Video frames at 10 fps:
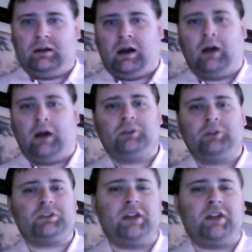I
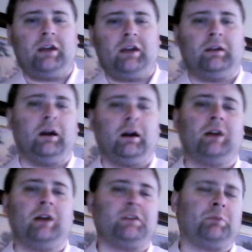understand that God
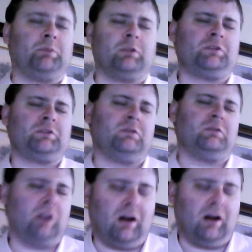is a
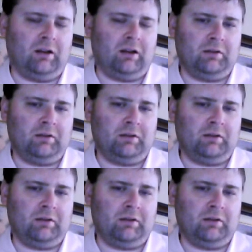personal God,